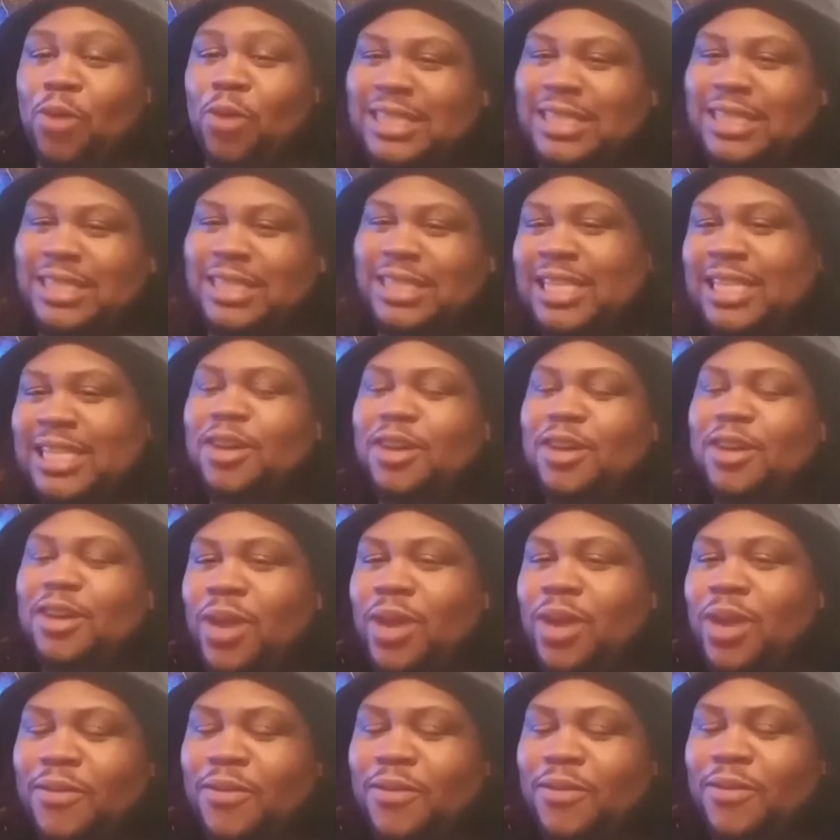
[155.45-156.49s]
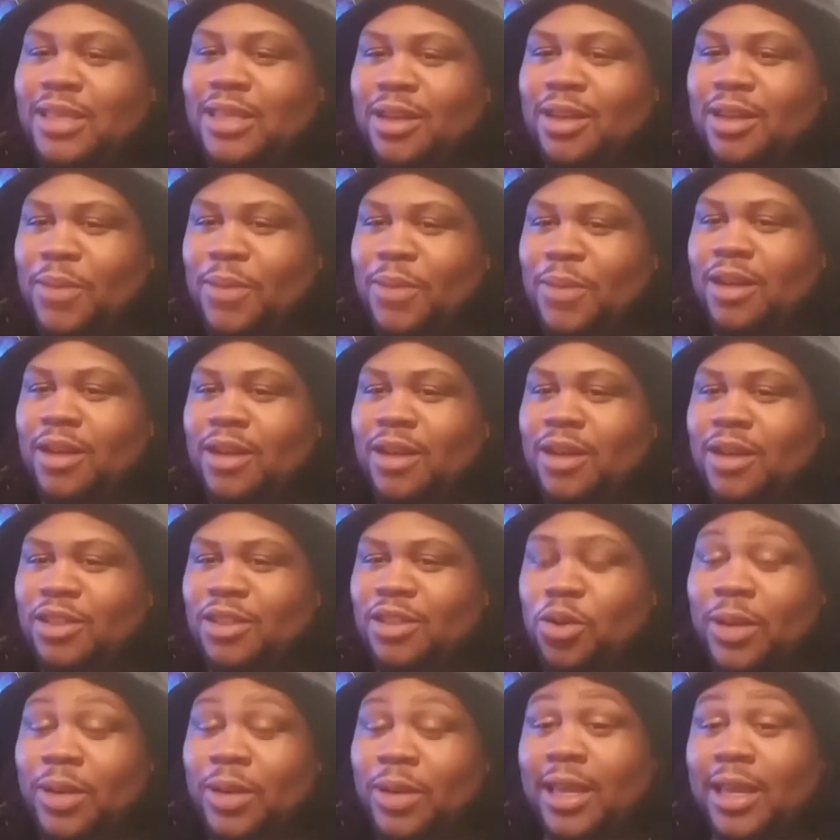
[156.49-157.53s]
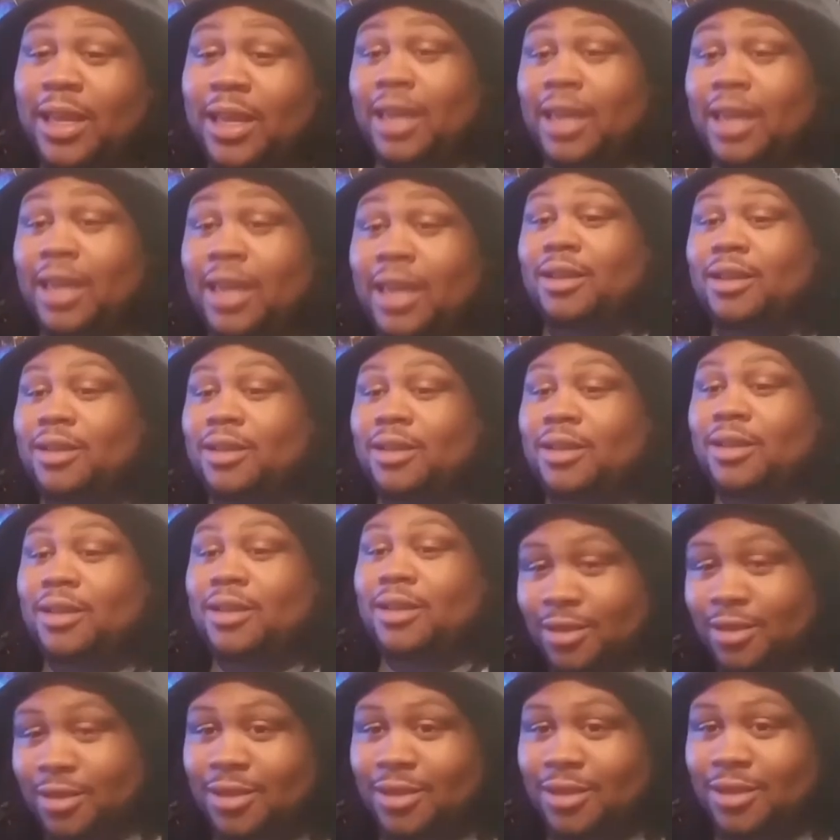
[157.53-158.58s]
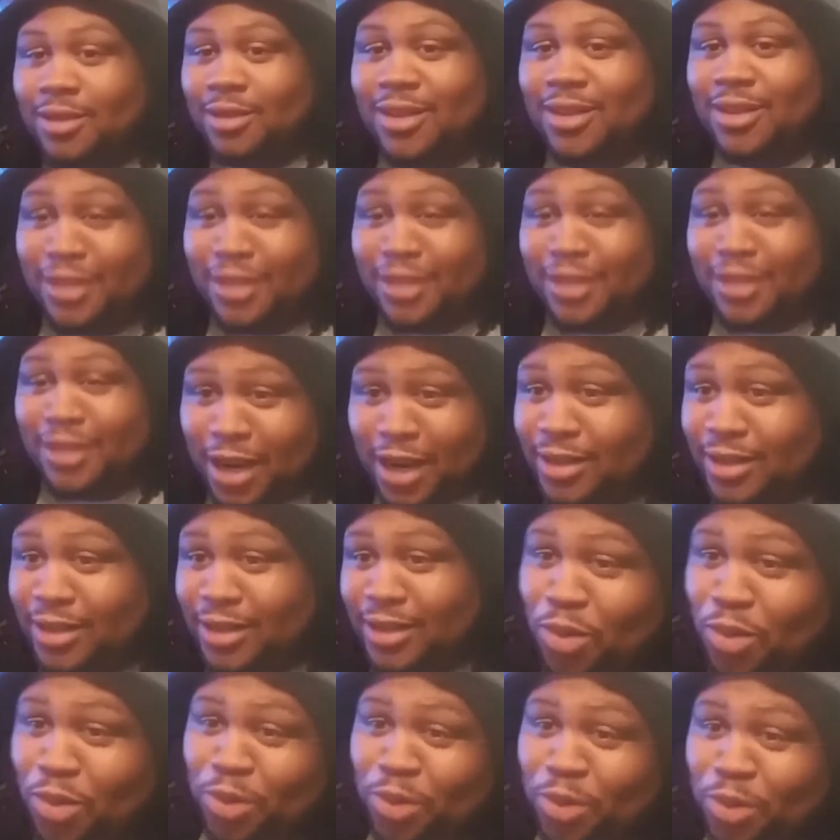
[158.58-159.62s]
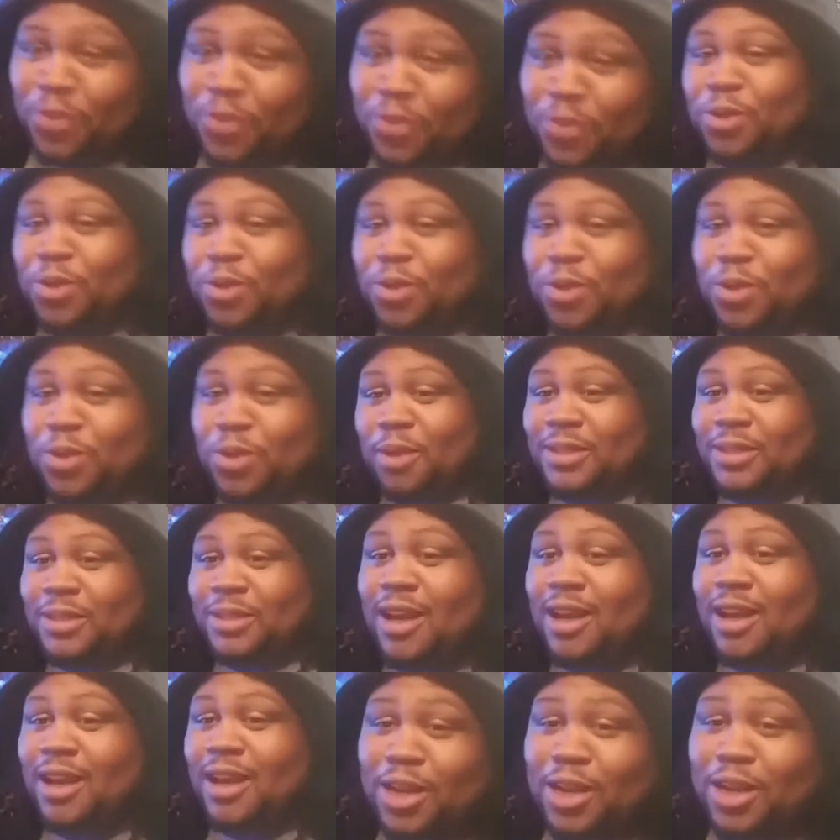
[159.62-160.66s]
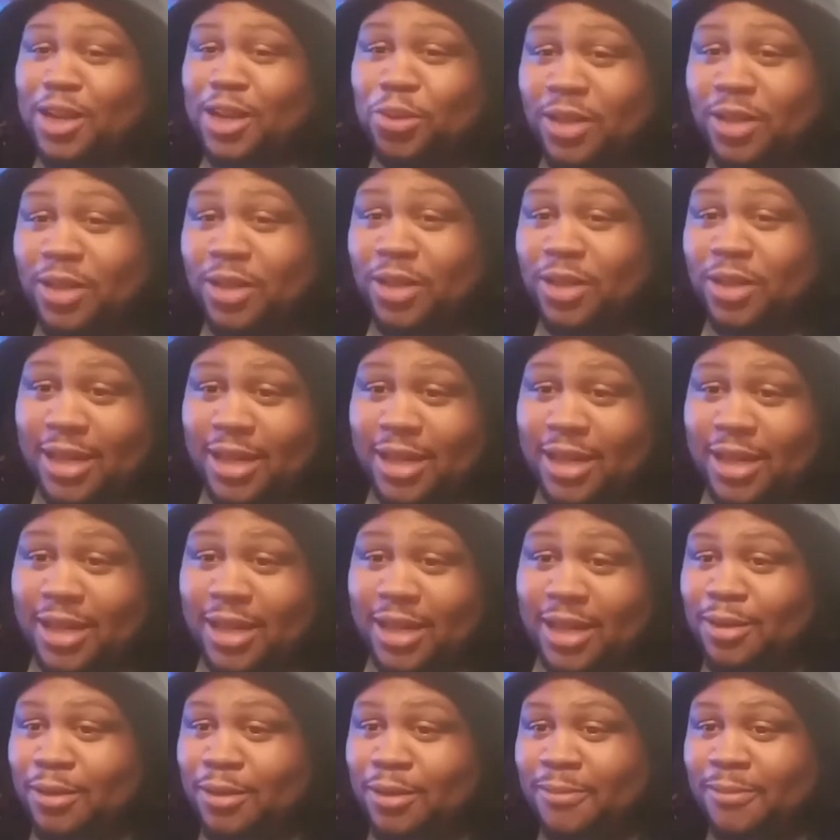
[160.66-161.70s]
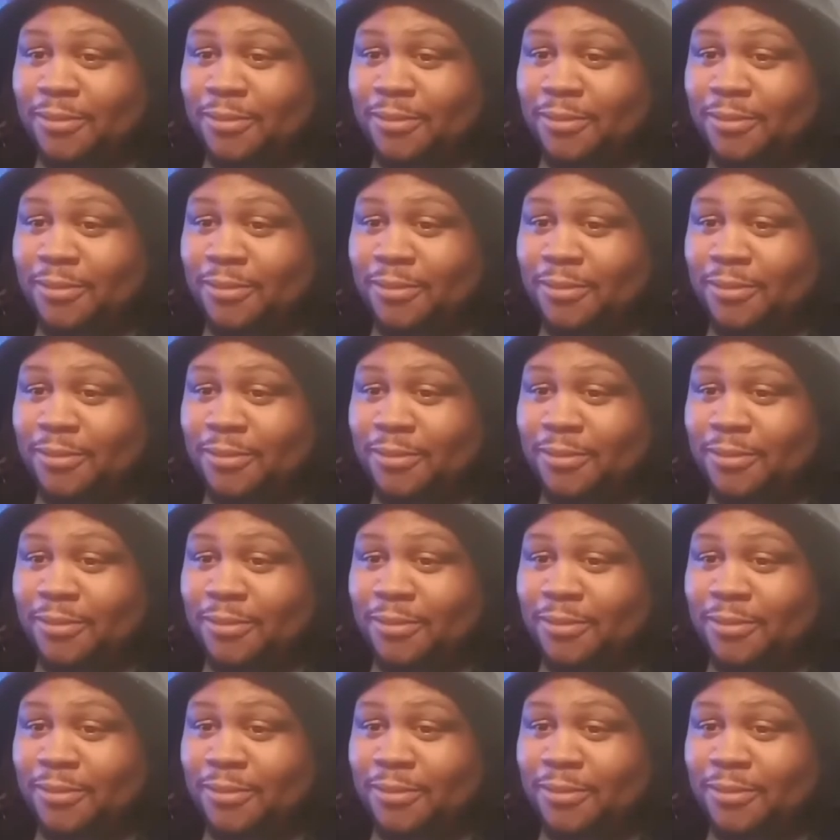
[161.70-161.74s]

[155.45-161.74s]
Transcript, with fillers: I want to just tell you everything about the show, but I can't because it's the non-spoiler review. So I'm gonna see how I do on that.